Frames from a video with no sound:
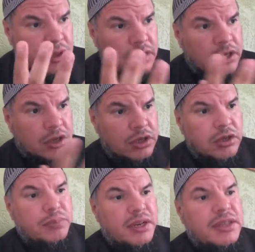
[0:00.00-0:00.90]
in a
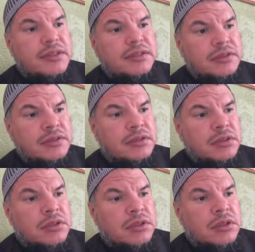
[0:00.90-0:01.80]
good place.
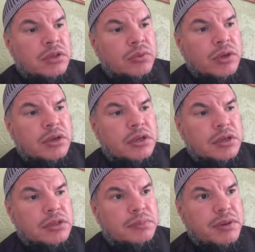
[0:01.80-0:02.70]
We're in a
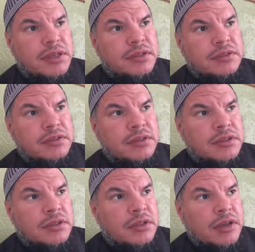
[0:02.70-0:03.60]
good place
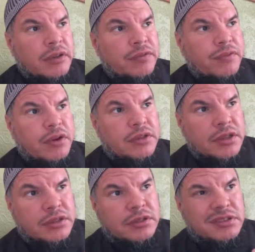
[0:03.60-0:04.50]
as far as
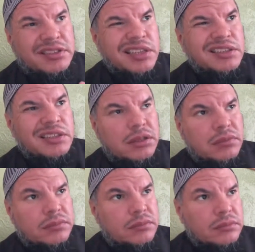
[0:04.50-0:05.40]
understanding
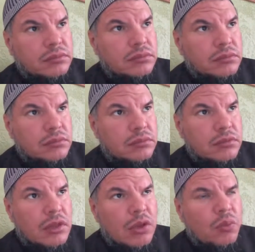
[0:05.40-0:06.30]

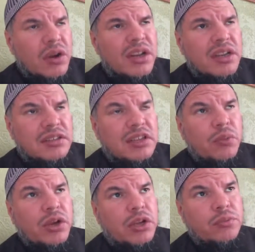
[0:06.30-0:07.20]
what it is that
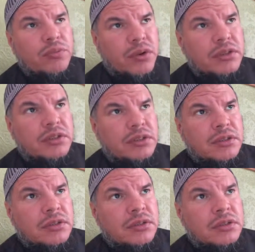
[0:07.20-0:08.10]
we're confronting
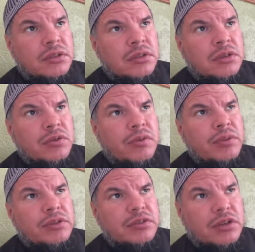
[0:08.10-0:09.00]
when
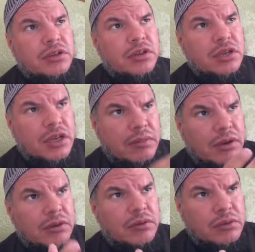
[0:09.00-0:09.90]
we start talking
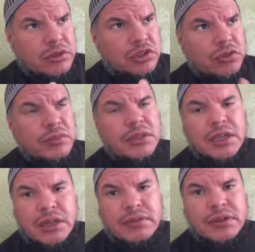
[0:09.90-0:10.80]
about, well, show me the
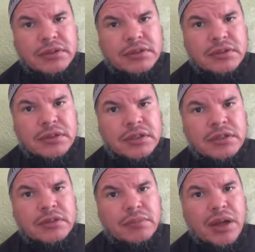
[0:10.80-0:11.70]
evidence.
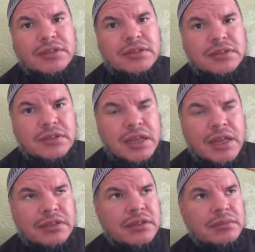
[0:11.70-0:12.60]
It's a process that
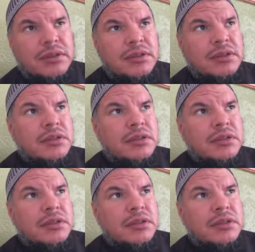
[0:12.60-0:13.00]
has to be